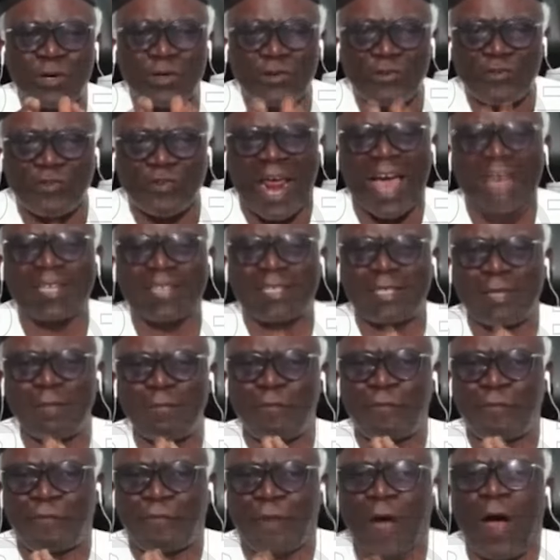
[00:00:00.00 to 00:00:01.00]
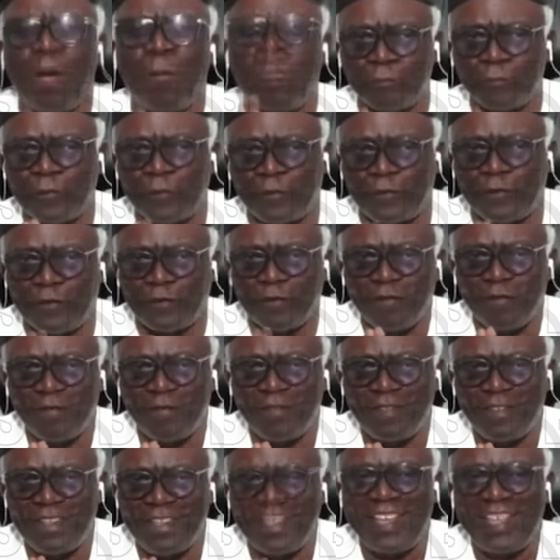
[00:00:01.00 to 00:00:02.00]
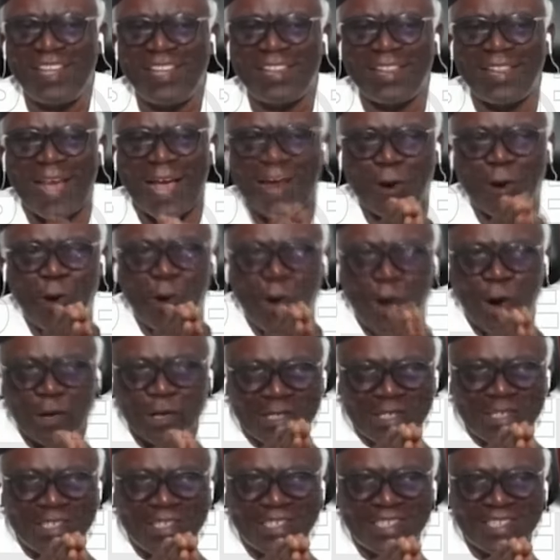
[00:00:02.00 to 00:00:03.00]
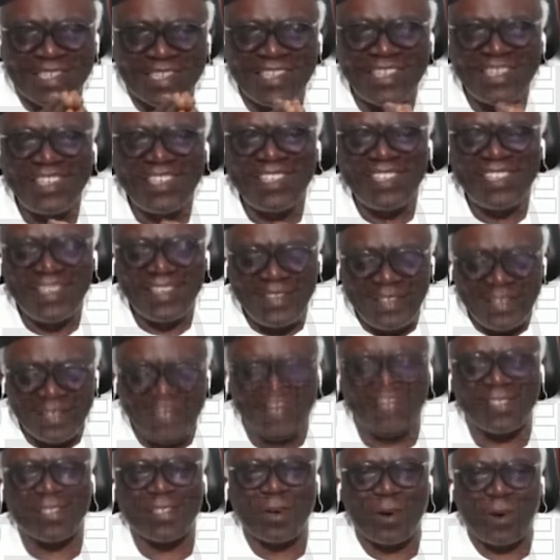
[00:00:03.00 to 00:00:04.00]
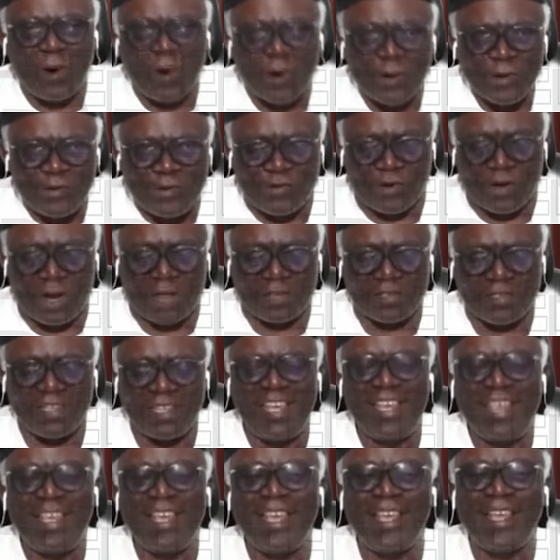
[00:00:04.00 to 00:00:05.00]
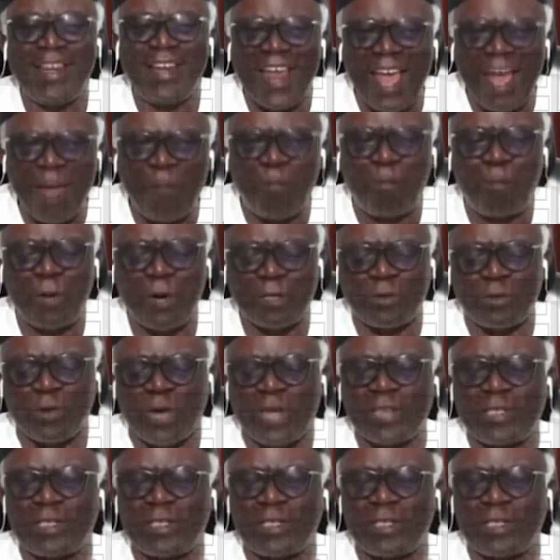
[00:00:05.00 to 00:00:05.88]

contracting firms that got this contract. In April